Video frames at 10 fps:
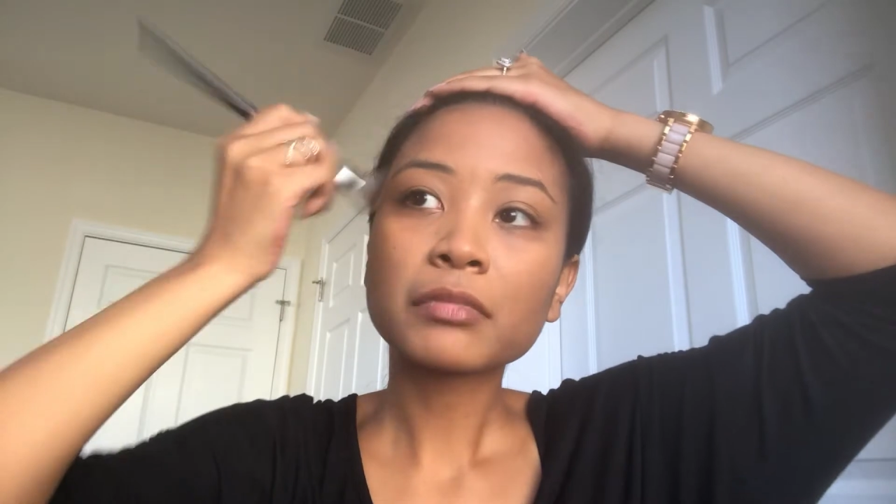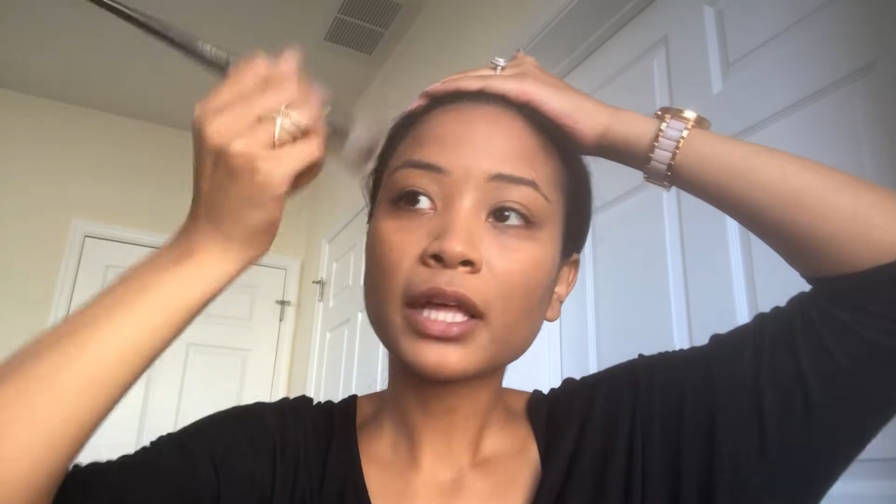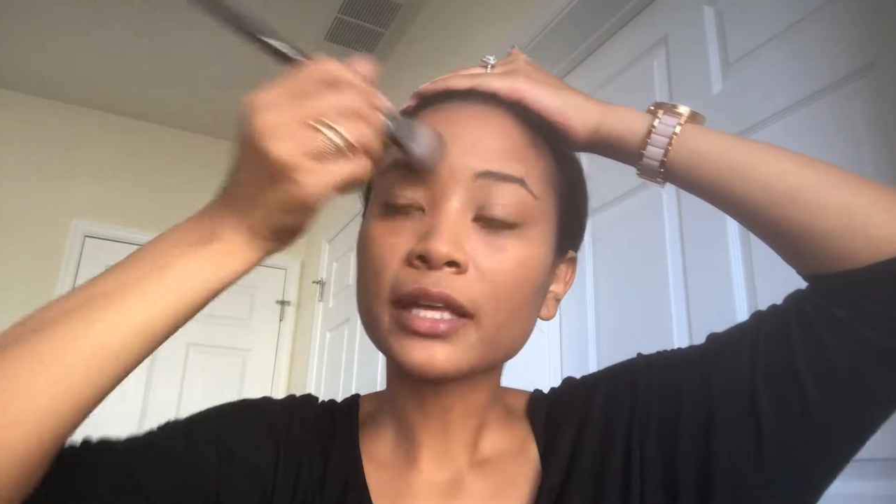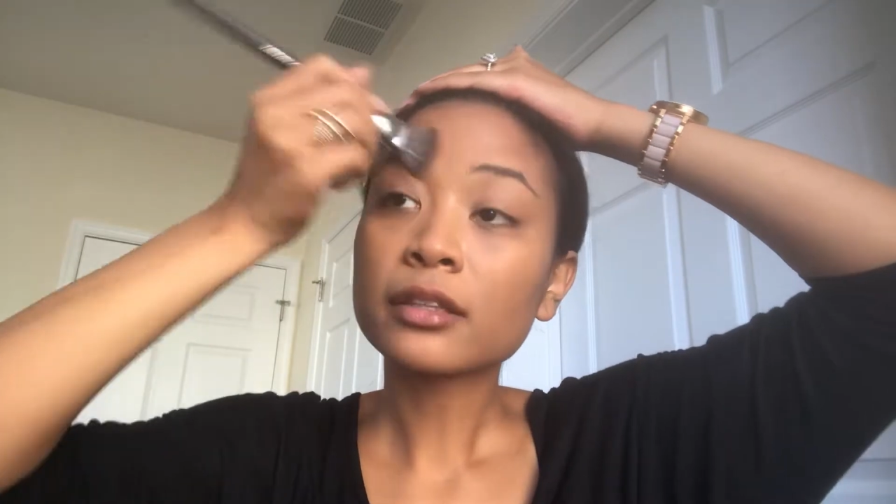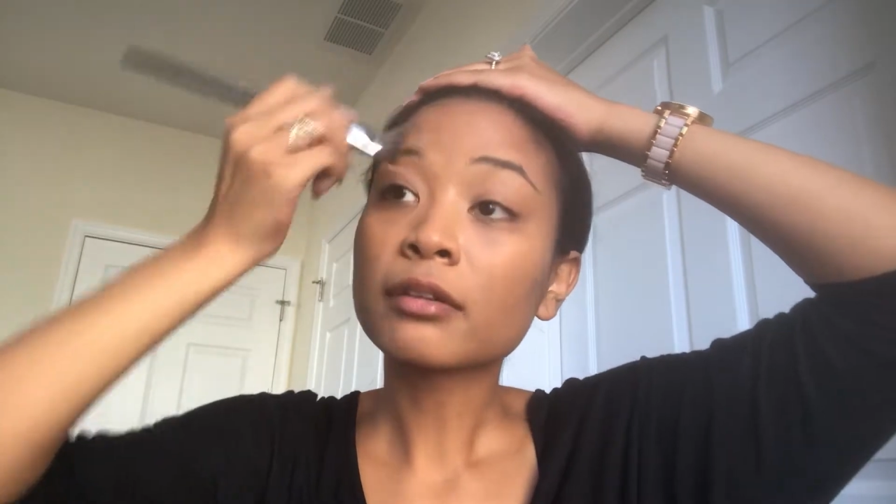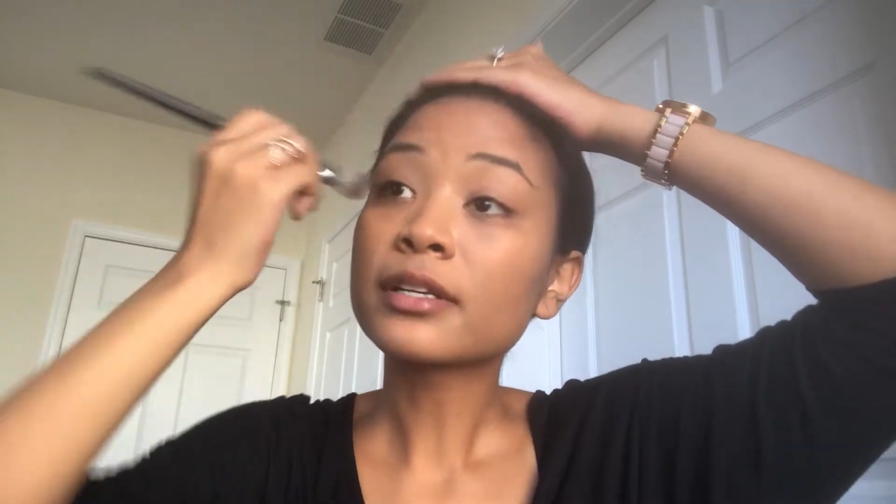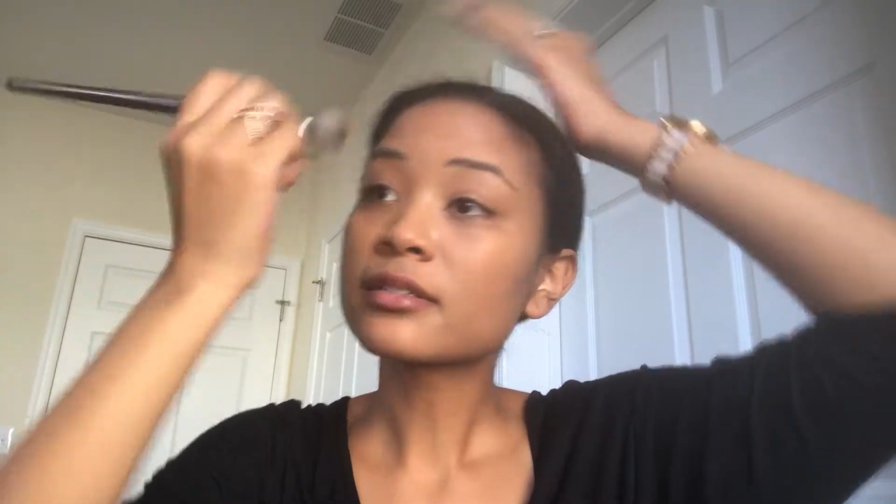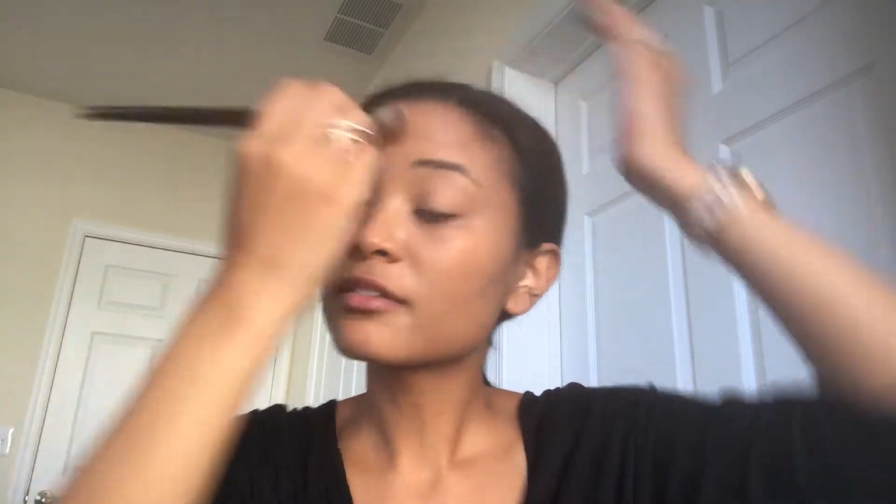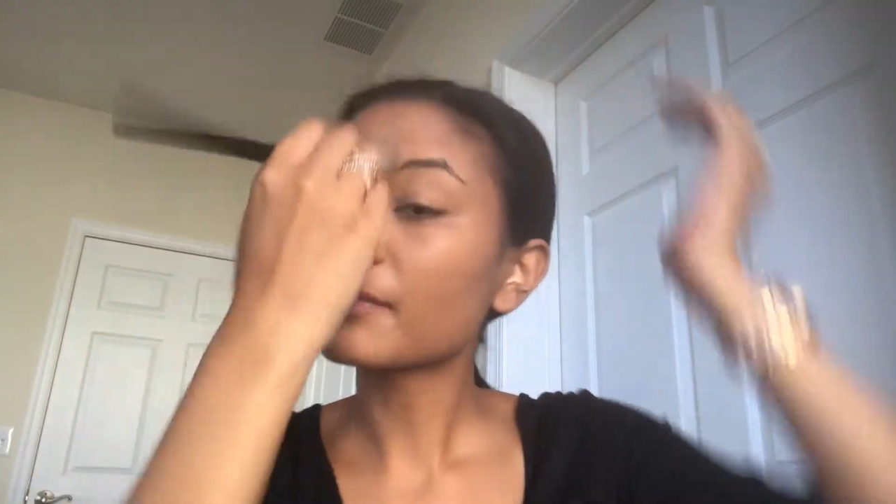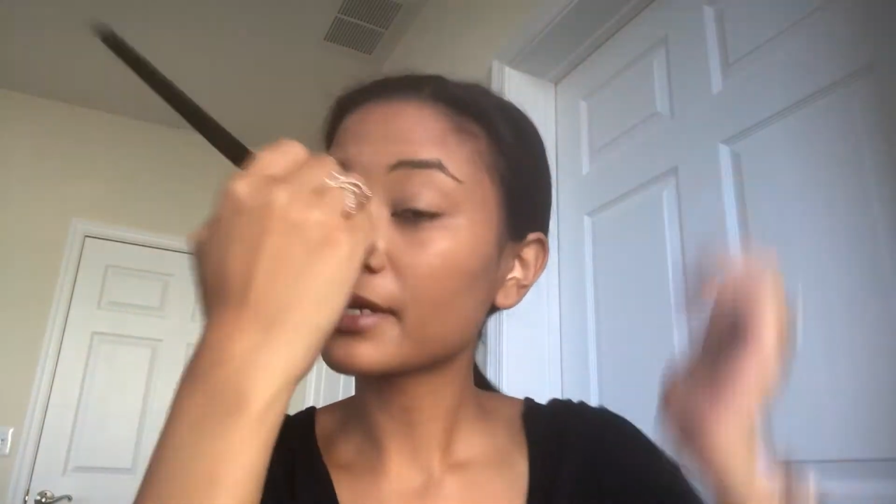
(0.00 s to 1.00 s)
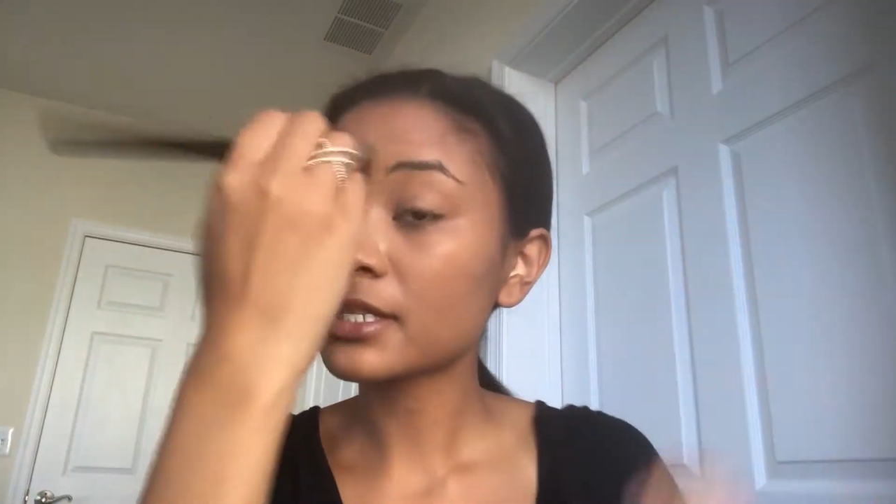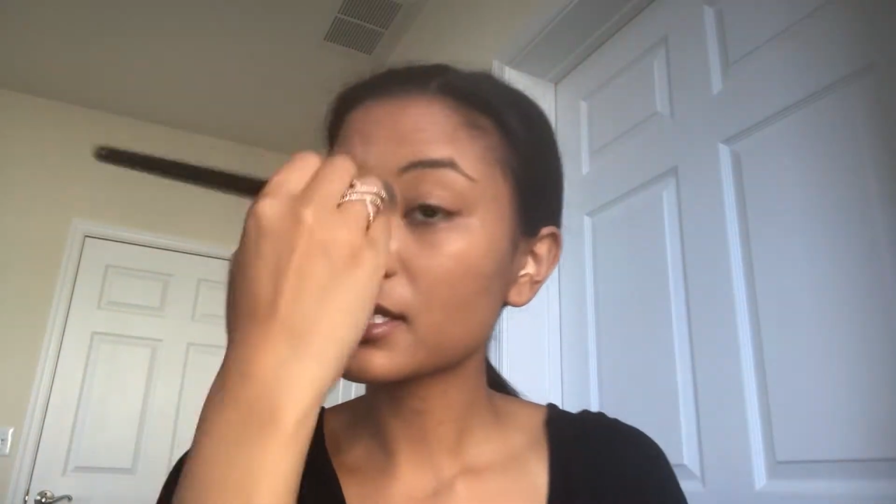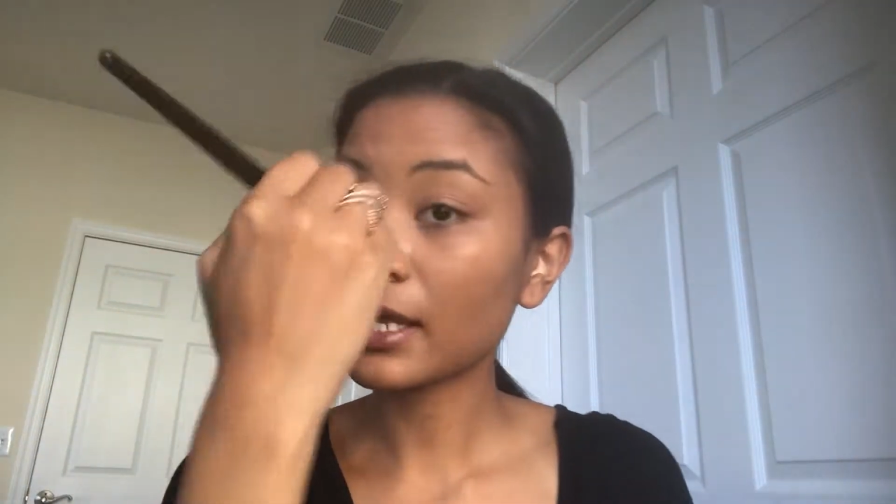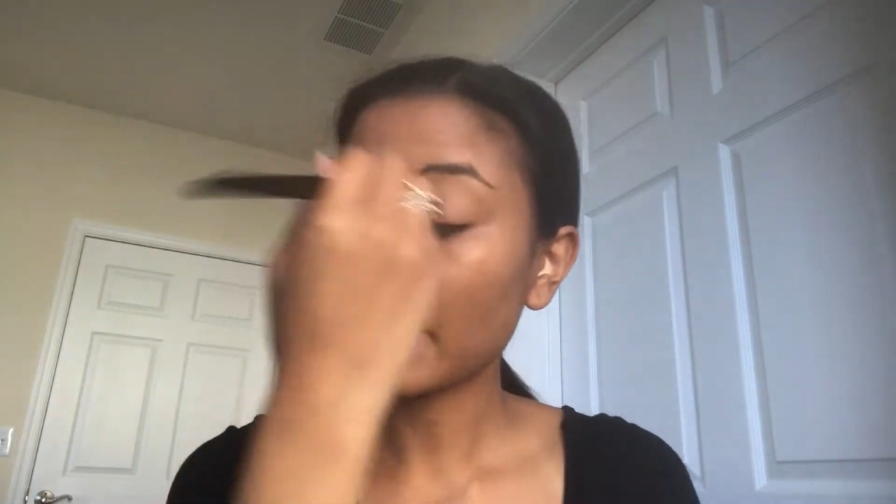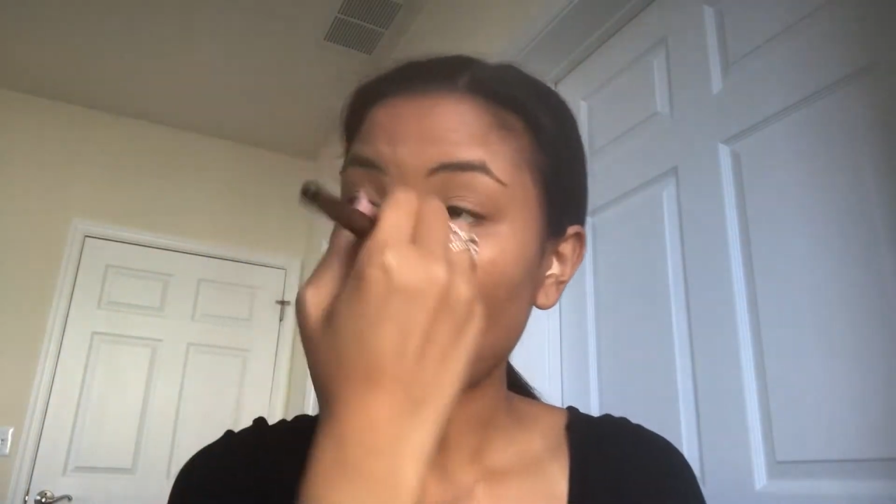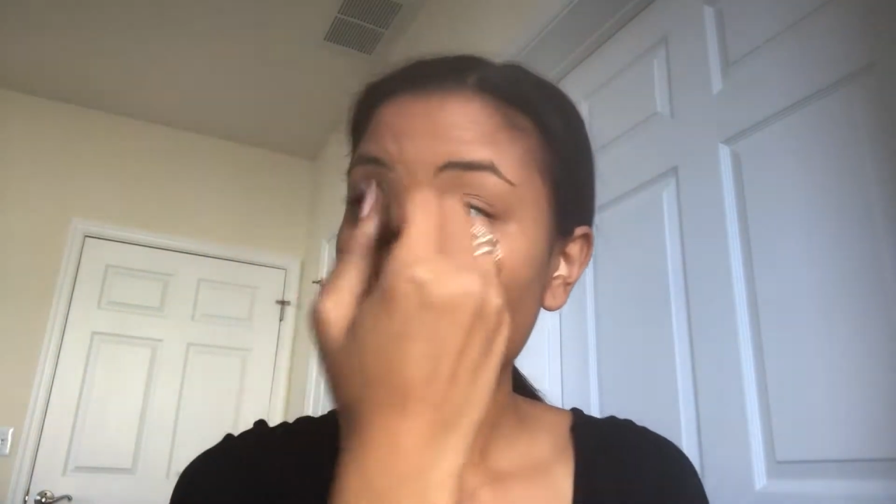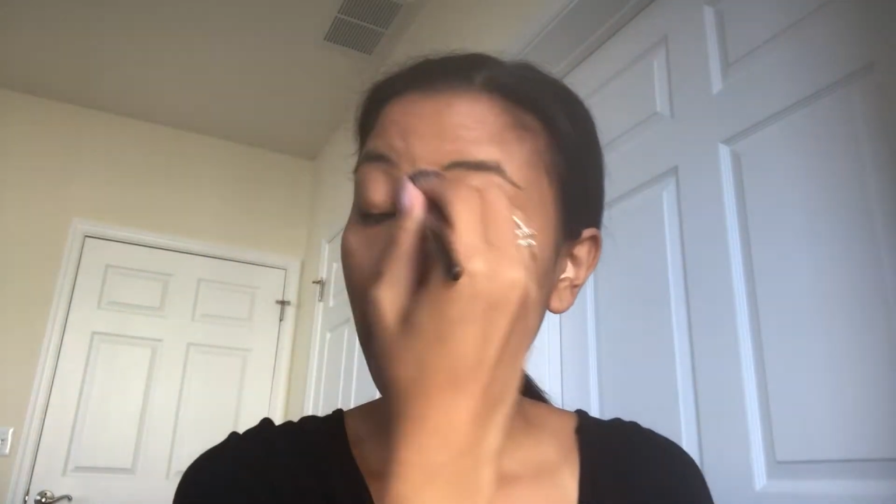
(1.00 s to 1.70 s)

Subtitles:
like the rest of my skin,